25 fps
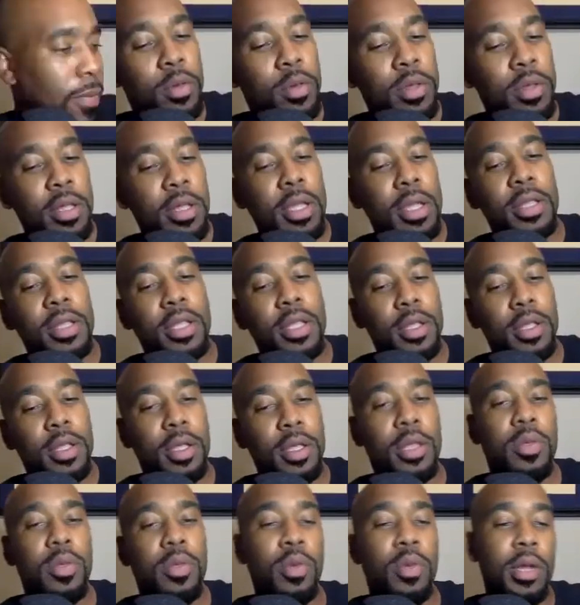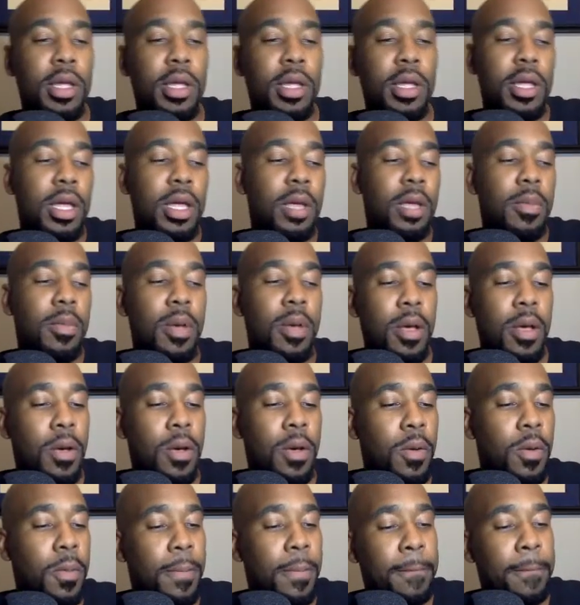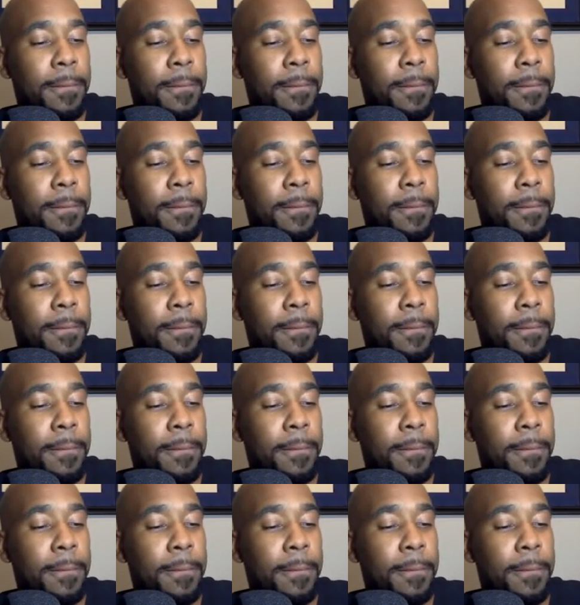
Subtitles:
think that this would have came out